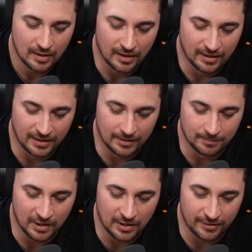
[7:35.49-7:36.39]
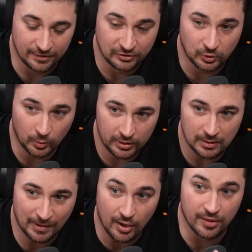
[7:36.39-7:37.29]
The story
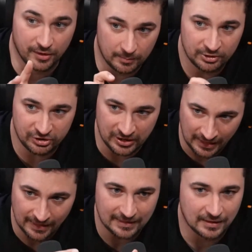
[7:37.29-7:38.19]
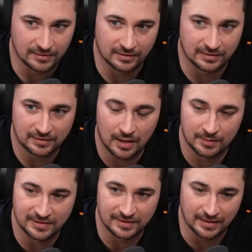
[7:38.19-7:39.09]
about the machine that he does on his comedy
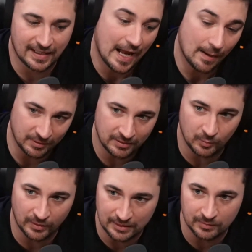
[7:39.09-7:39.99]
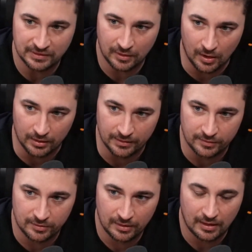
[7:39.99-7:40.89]
skit happened when he was in
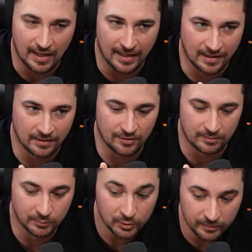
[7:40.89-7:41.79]
college, and the movie.